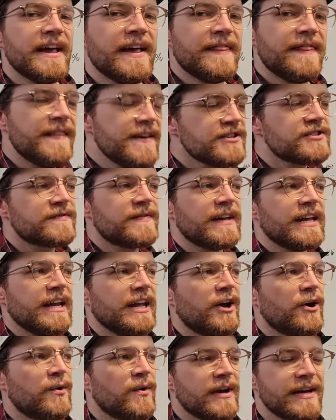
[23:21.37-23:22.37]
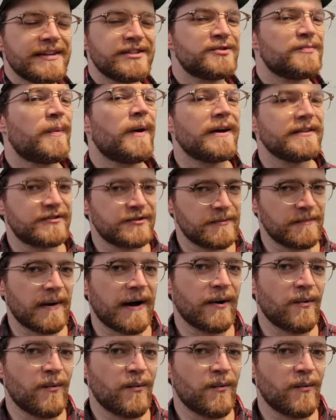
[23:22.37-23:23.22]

this video is sponsored by